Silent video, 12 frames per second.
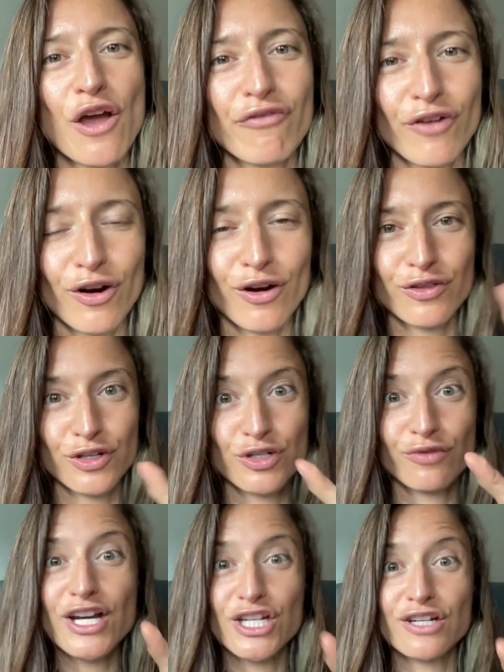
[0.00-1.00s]
for the
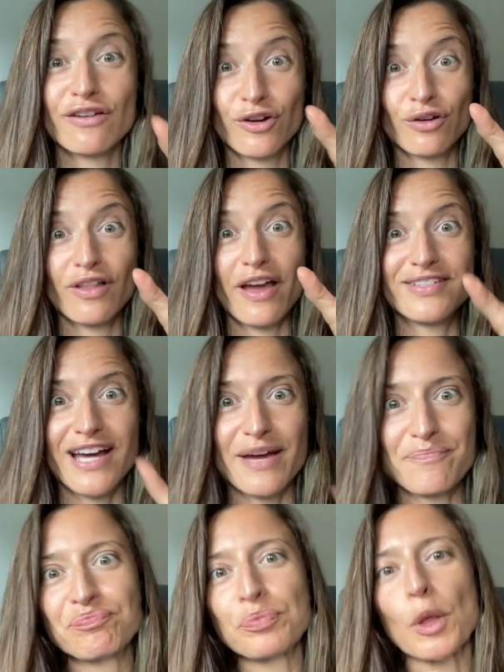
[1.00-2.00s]
duration of your
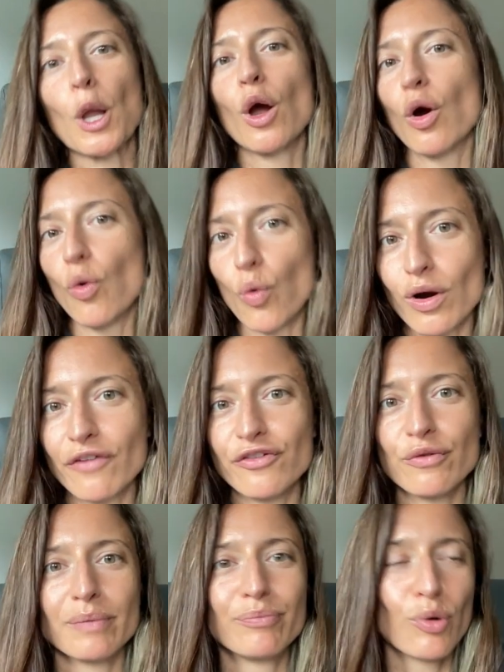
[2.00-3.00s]
lifetime. Or if
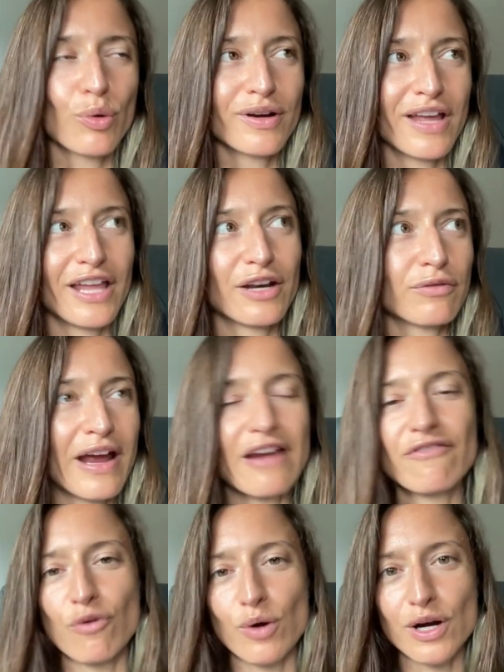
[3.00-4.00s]
you were born in a
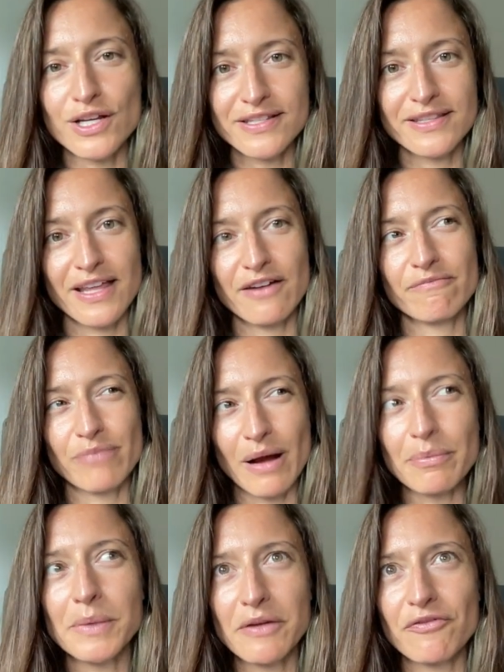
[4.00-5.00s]
rainforest, then
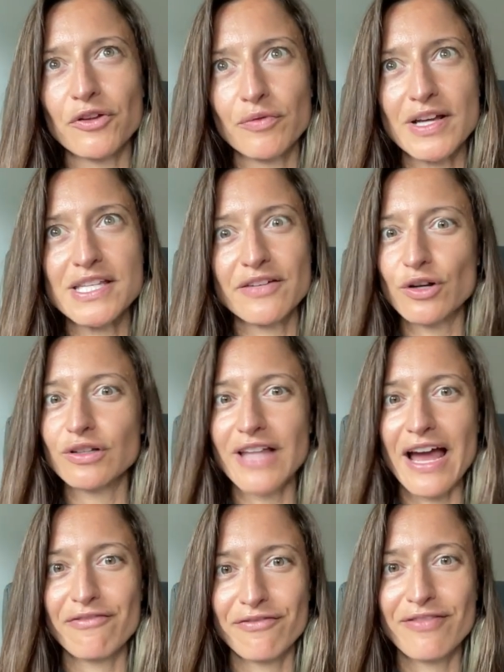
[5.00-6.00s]
probably for the rest of your
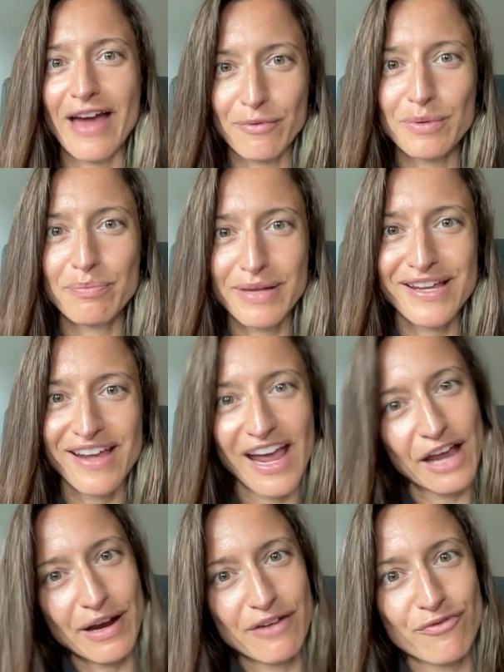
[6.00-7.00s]
life, that would be
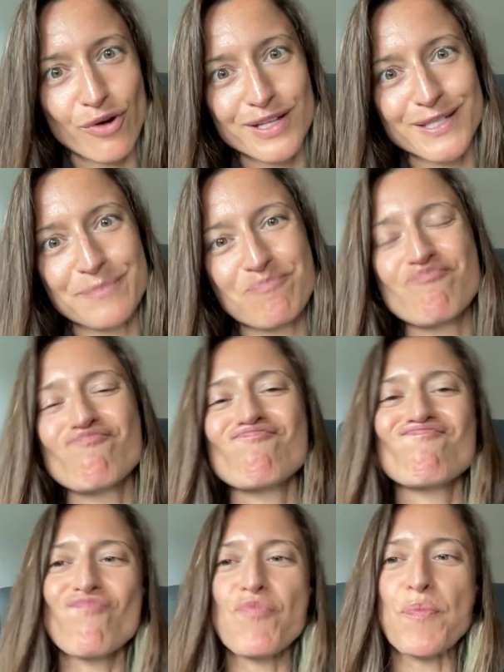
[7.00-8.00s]
a rainforest.
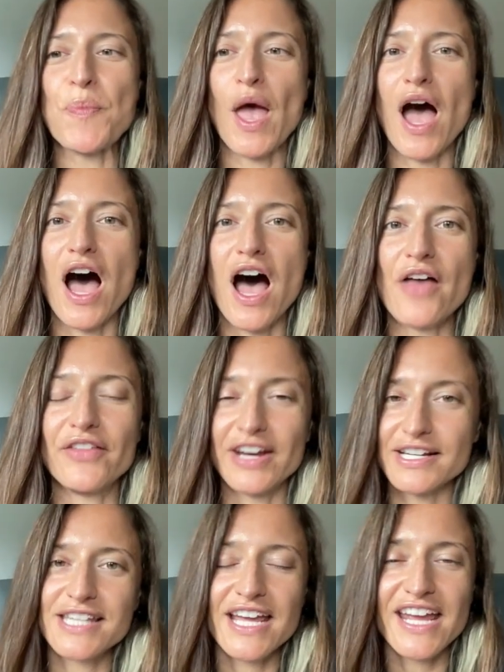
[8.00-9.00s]
The
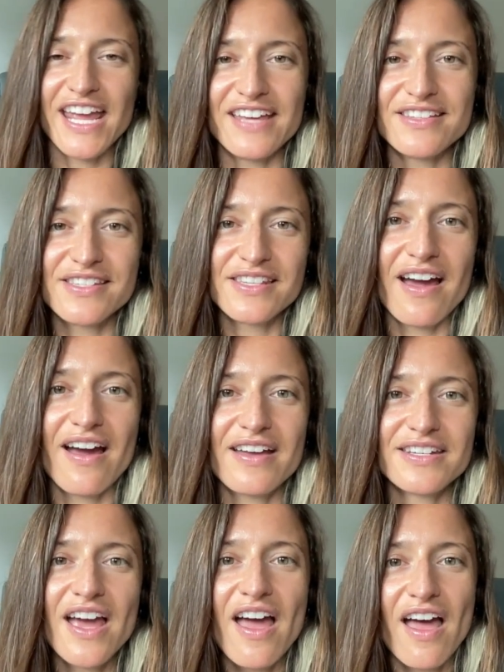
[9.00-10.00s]
next thing is that